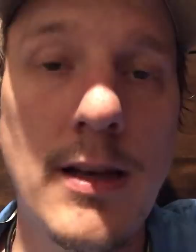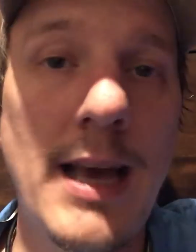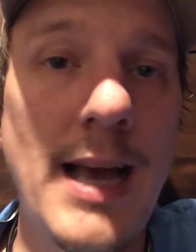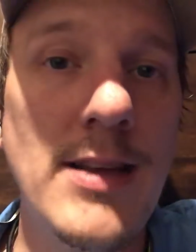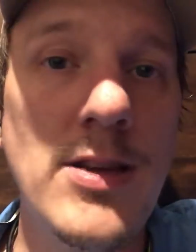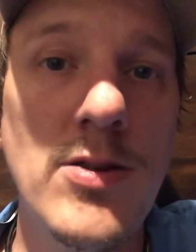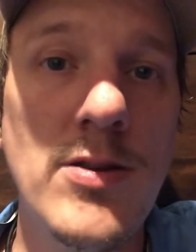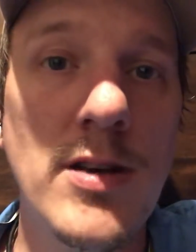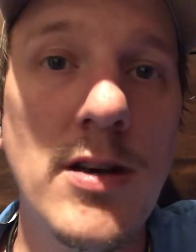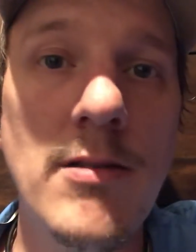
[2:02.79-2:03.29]

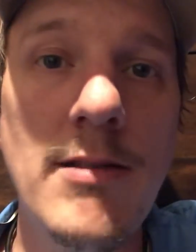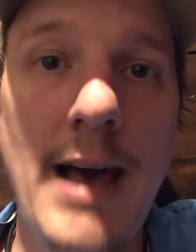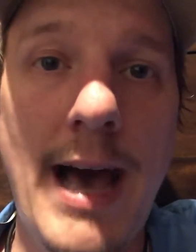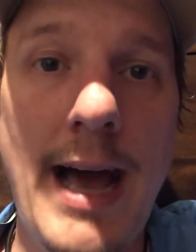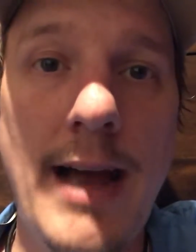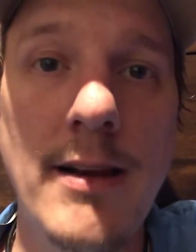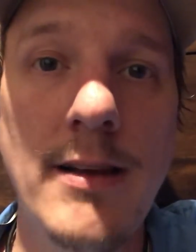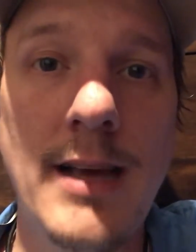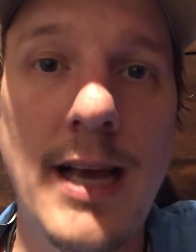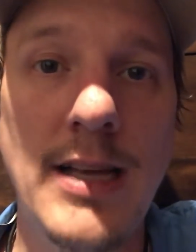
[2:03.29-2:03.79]
Can you do
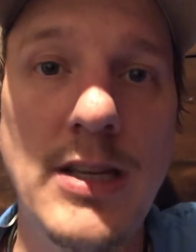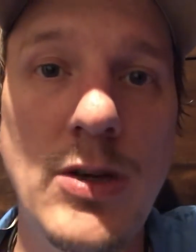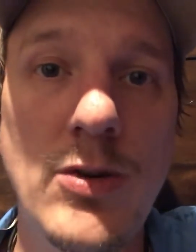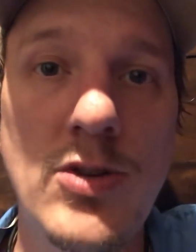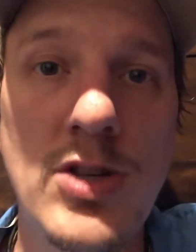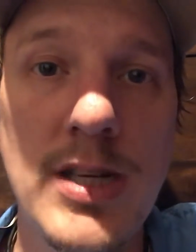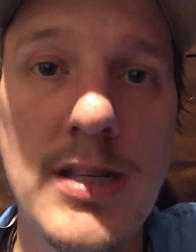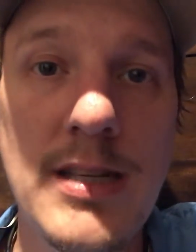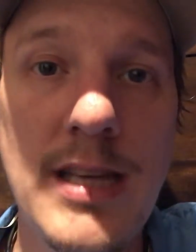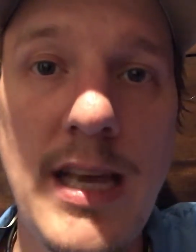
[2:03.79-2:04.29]
that? Can you
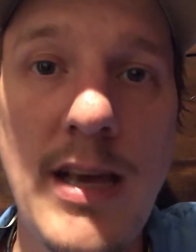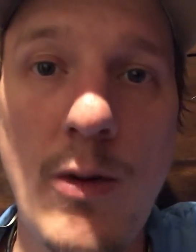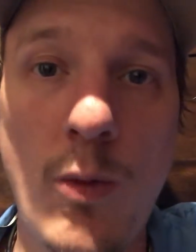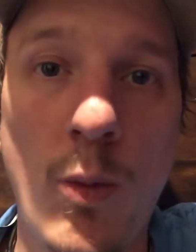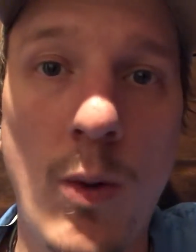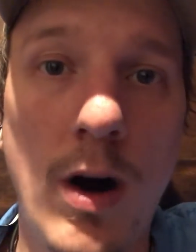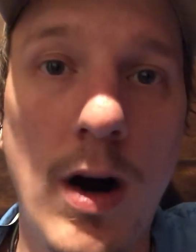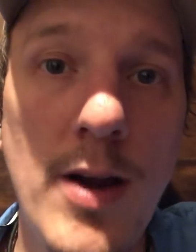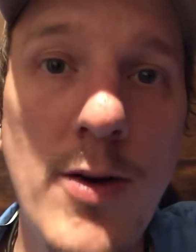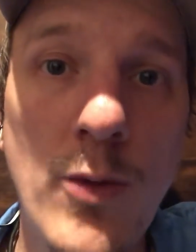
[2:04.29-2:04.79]
just heat
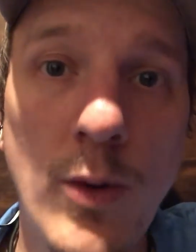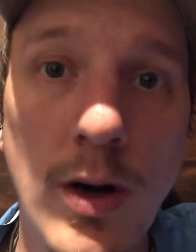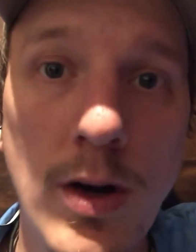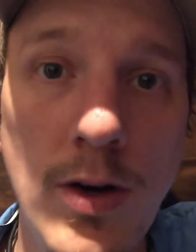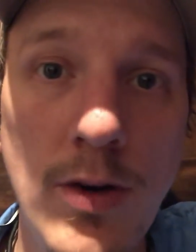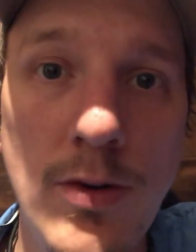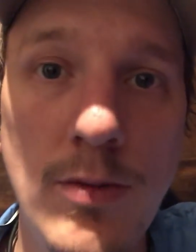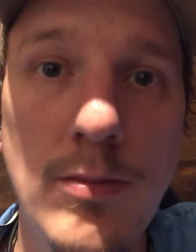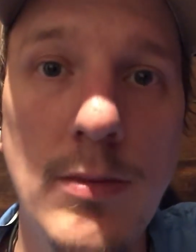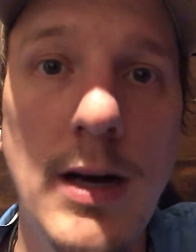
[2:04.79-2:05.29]
one
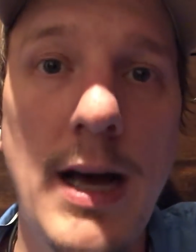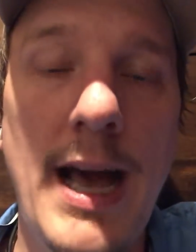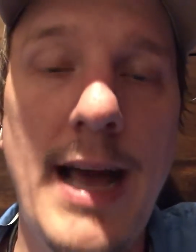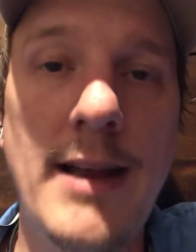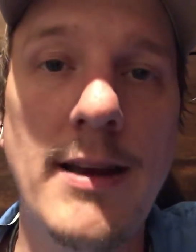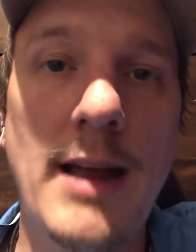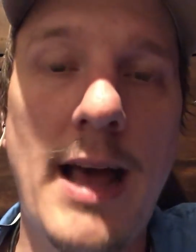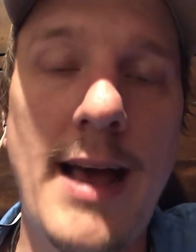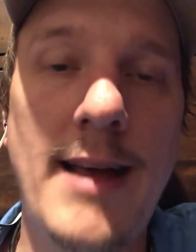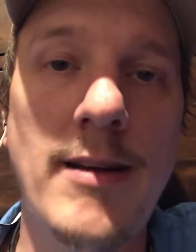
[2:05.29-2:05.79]
room
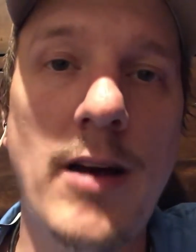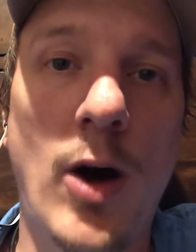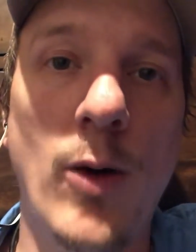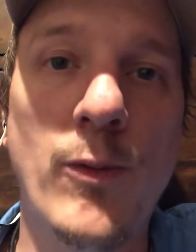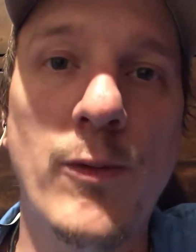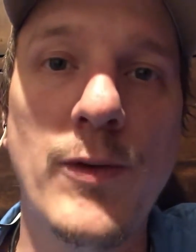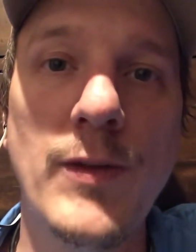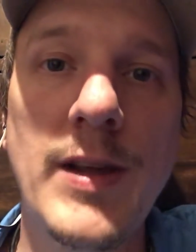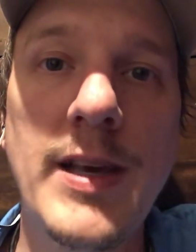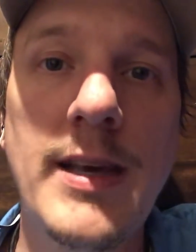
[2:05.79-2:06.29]
and, and
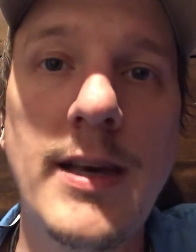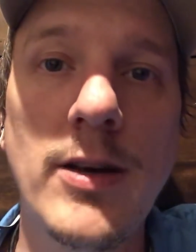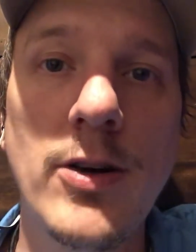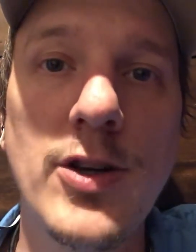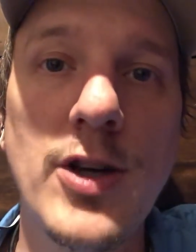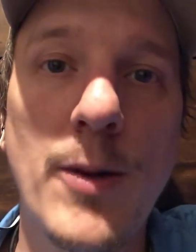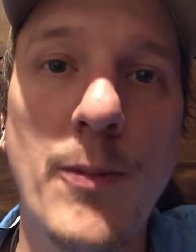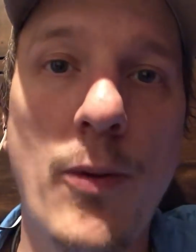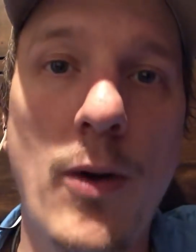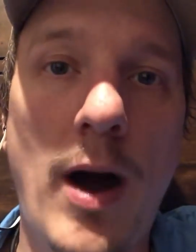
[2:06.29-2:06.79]
hopefully
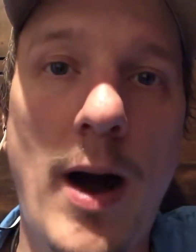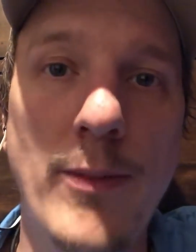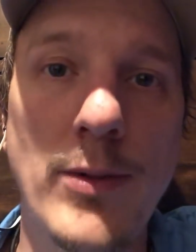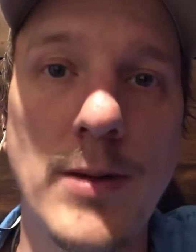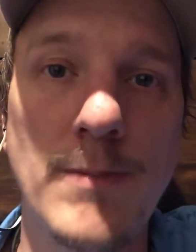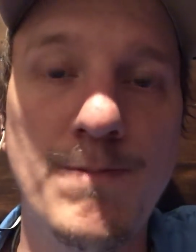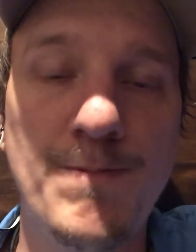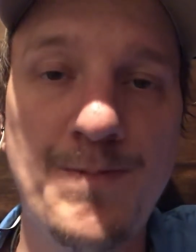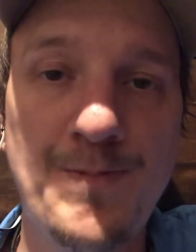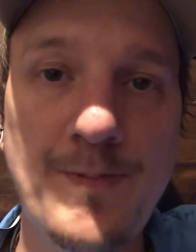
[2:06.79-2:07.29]
kill your
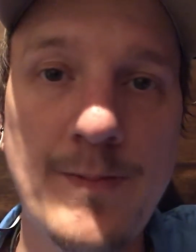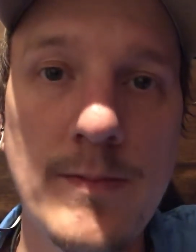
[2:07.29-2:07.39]
problem?